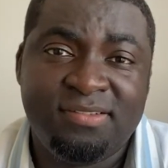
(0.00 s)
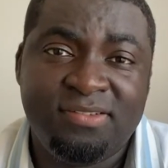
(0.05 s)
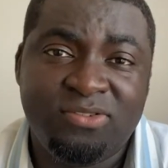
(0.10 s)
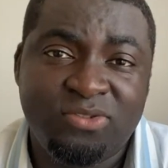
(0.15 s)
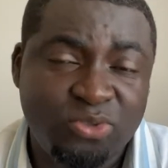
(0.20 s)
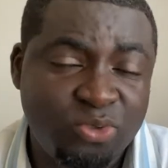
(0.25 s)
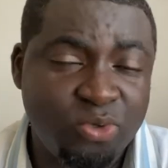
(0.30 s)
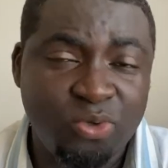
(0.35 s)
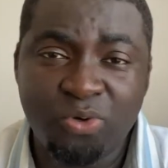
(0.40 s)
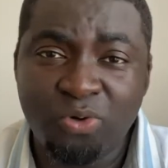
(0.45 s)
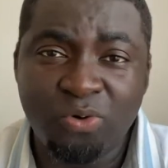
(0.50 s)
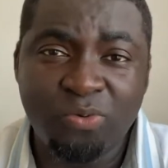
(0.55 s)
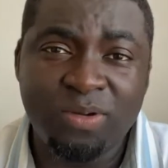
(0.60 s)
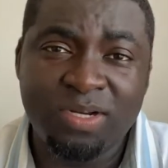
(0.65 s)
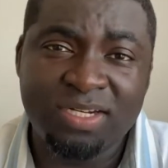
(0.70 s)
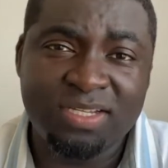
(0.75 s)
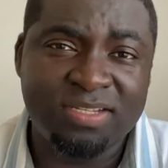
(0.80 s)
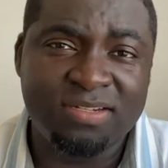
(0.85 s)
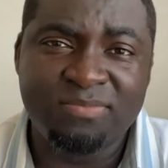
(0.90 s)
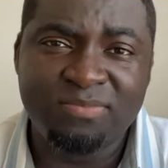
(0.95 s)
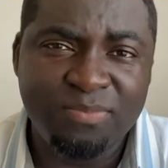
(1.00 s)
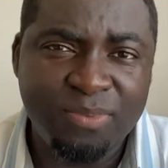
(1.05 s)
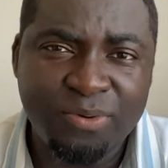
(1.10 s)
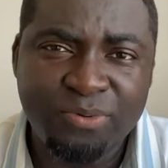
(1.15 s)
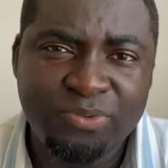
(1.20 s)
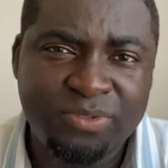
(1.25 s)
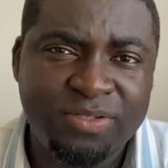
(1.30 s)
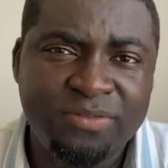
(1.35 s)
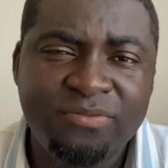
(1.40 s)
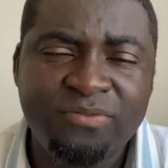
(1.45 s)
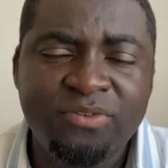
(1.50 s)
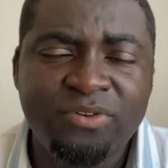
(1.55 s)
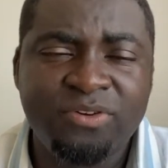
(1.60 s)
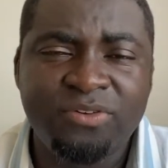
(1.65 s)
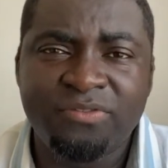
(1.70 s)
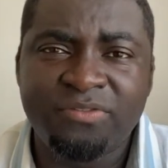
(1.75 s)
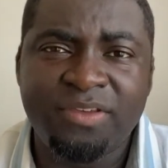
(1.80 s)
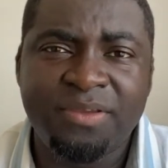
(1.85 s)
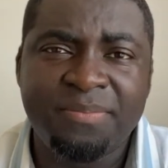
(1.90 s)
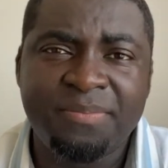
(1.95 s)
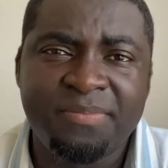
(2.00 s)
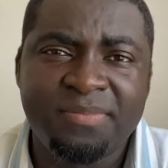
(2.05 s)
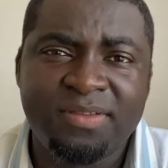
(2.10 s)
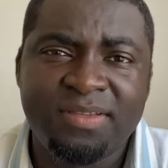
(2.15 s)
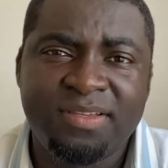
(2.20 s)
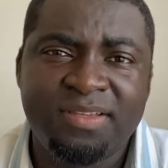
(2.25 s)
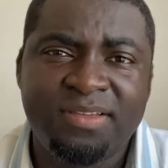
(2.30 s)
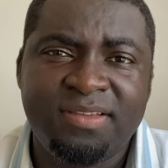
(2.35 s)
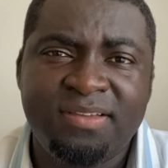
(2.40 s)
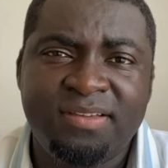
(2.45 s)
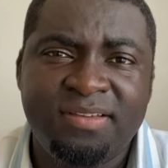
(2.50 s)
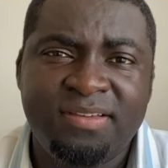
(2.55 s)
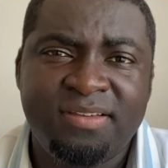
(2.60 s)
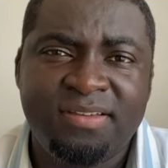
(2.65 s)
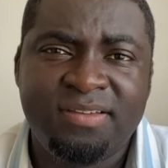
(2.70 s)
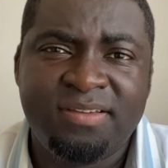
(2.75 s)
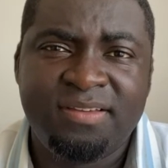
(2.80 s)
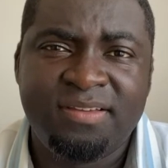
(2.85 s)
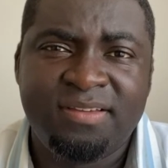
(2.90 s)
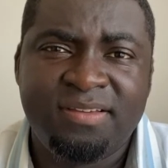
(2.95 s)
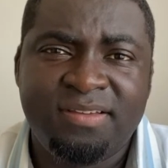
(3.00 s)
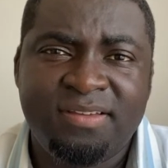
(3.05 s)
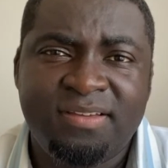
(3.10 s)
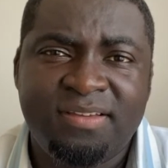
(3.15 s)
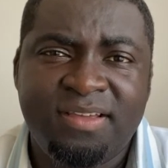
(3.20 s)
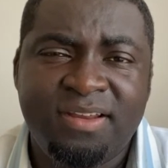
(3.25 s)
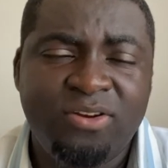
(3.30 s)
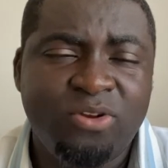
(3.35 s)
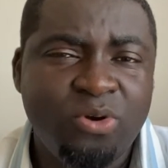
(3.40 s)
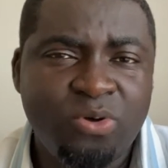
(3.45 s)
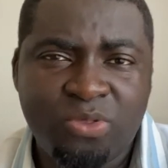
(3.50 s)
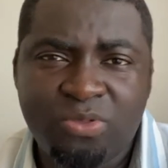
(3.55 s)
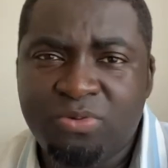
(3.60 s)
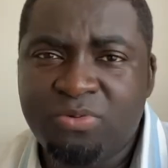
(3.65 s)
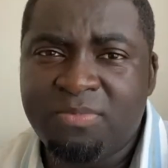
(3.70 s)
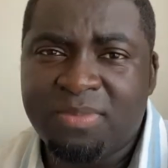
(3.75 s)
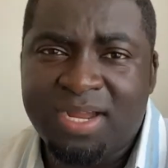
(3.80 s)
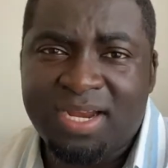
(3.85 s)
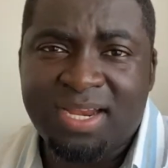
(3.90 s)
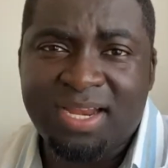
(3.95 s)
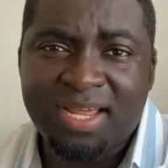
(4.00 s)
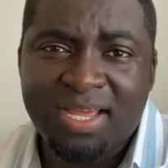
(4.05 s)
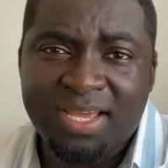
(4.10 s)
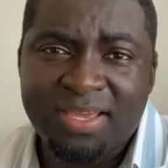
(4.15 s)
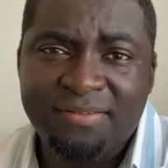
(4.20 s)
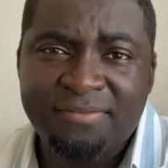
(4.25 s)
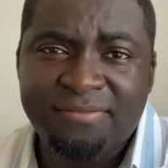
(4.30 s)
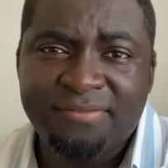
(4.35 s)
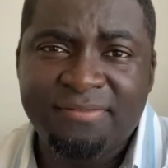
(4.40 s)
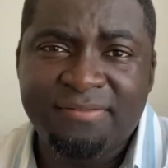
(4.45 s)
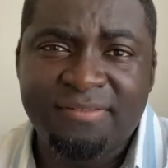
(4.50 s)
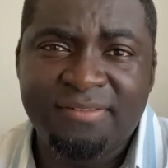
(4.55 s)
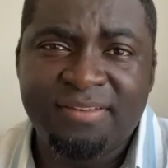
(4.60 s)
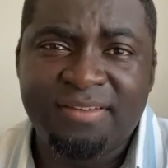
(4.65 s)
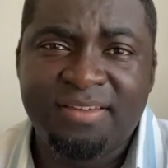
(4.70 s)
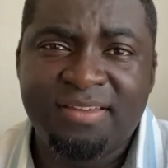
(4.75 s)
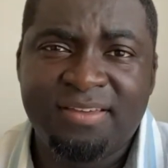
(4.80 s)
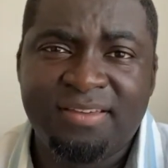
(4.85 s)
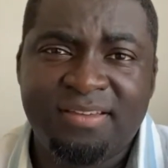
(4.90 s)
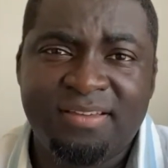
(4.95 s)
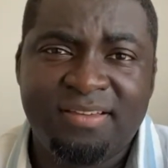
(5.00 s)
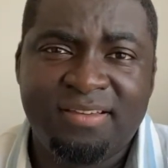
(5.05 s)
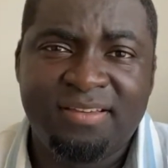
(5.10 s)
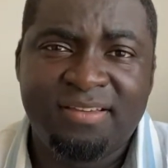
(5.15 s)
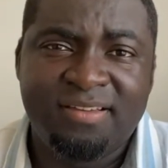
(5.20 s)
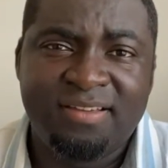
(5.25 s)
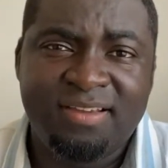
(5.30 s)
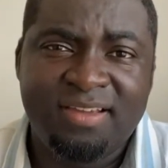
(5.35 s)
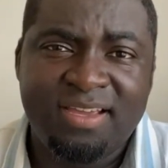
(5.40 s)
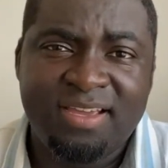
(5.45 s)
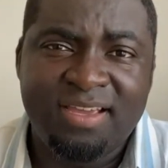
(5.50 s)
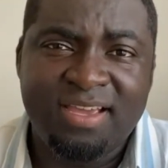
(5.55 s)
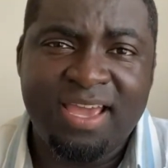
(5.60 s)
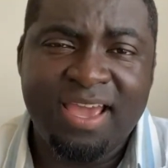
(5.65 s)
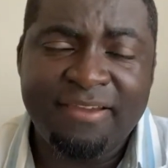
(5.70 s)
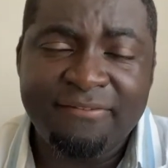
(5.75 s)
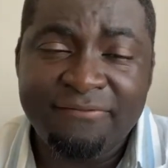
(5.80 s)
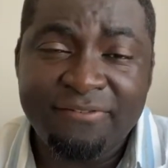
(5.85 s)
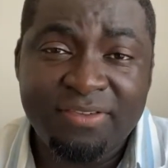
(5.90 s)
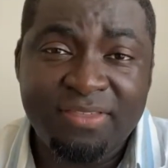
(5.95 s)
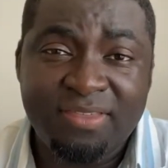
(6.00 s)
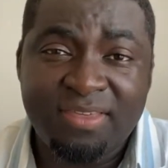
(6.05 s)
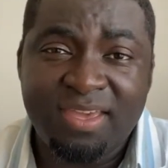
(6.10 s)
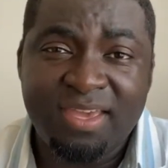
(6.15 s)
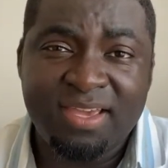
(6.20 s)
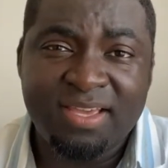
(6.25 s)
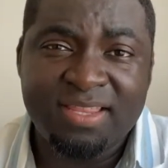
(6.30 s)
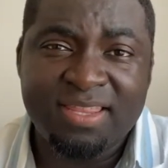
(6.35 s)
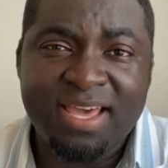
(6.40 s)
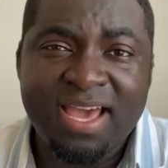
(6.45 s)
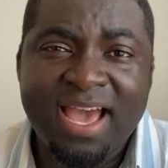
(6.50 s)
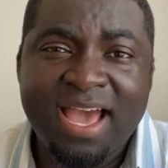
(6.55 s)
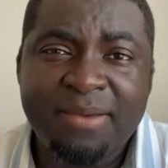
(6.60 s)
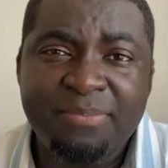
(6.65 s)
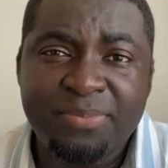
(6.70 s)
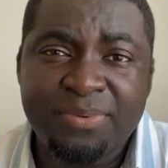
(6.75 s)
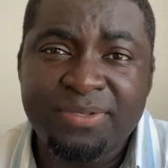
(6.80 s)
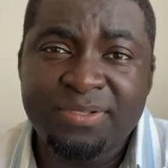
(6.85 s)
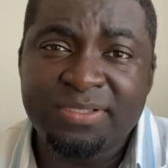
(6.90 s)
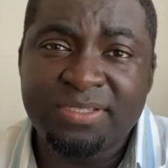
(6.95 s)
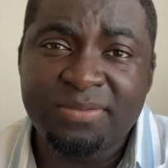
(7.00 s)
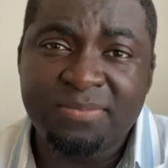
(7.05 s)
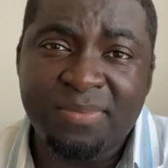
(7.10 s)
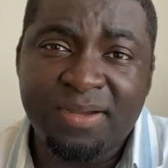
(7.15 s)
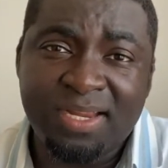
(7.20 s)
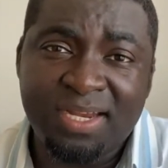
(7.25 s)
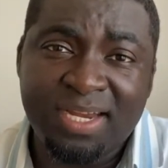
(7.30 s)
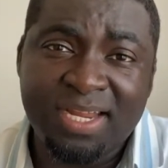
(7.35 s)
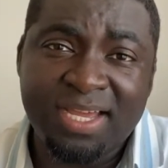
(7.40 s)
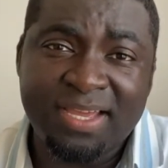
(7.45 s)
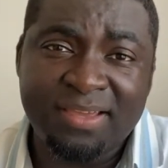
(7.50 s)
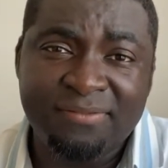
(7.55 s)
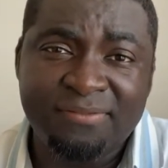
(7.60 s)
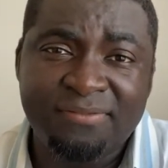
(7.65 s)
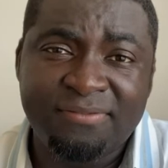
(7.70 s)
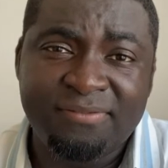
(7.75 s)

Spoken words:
so no one can boast in front of him. And all through my life, everything that happens in my life,